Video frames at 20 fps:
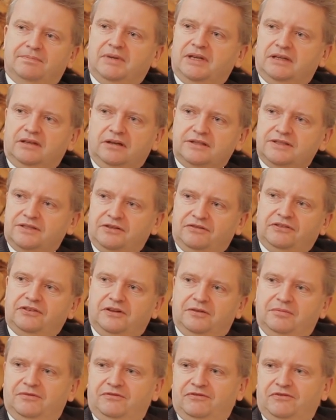but also
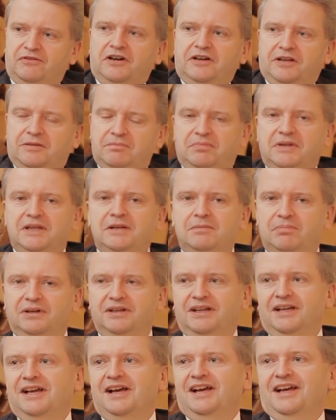from foreign people,